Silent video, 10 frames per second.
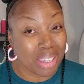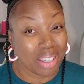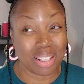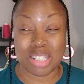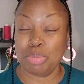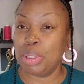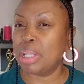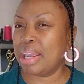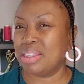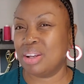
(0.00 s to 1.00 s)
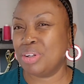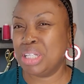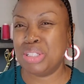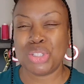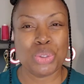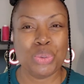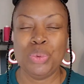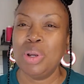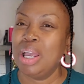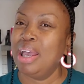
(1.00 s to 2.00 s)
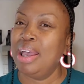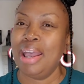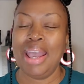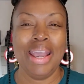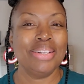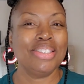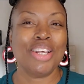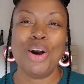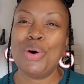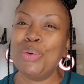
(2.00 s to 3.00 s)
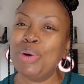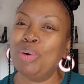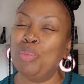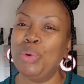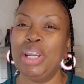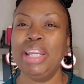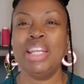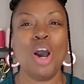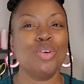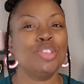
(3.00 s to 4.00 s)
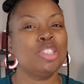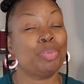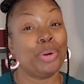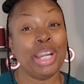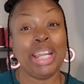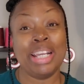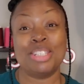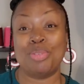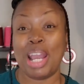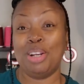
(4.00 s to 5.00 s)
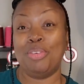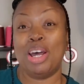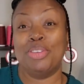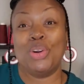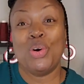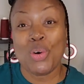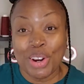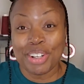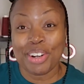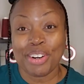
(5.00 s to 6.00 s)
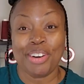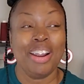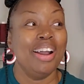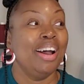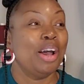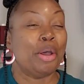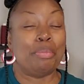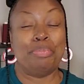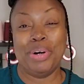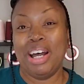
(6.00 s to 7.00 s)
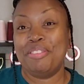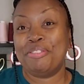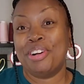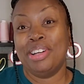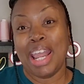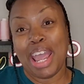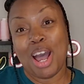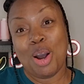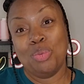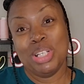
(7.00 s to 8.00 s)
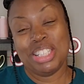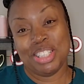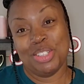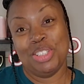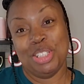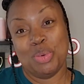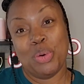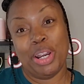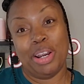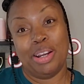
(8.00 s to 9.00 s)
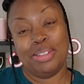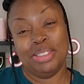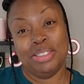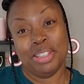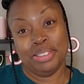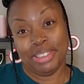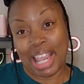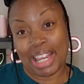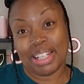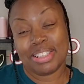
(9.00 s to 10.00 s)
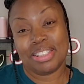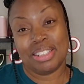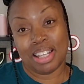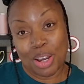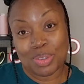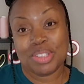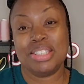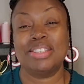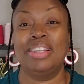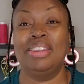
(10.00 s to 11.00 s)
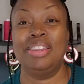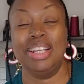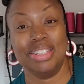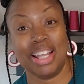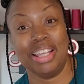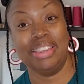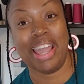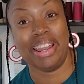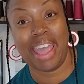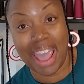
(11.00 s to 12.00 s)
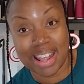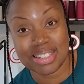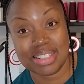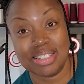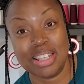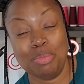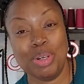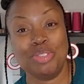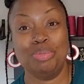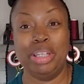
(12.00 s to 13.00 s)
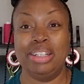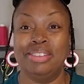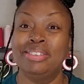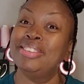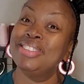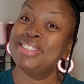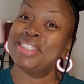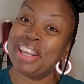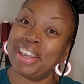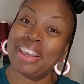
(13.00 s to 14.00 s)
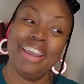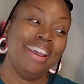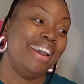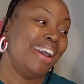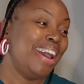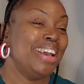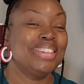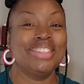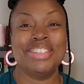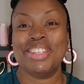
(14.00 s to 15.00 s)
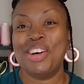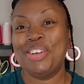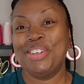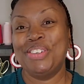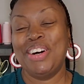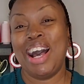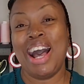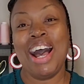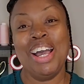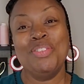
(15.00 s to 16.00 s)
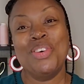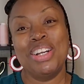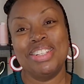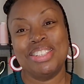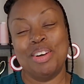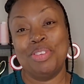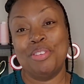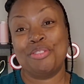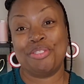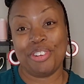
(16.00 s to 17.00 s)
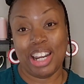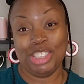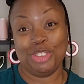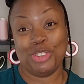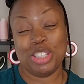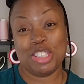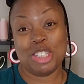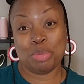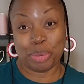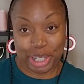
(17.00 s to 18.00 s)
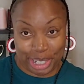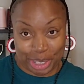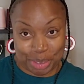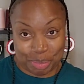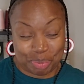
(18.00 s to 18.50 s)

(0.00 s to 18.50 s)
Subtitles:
It's been like 32. And so we know spring is right around the corner, but for now we still need to wear jackets and coats and things like that, hats to keep us from getting sick. And so I wanted something fresh for the spring.